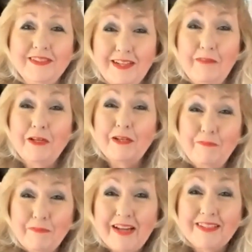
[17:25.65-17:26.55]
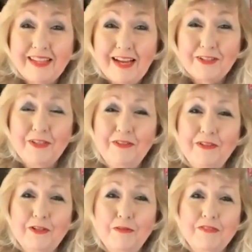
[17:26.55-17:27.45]
and I'm going to come back to that too in
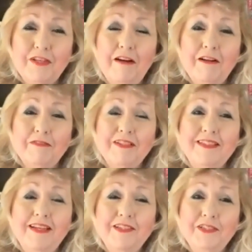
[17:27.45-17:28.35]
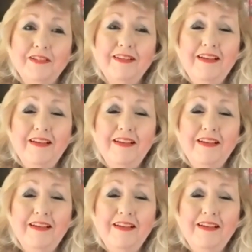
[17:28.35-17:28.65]
terms of characterization.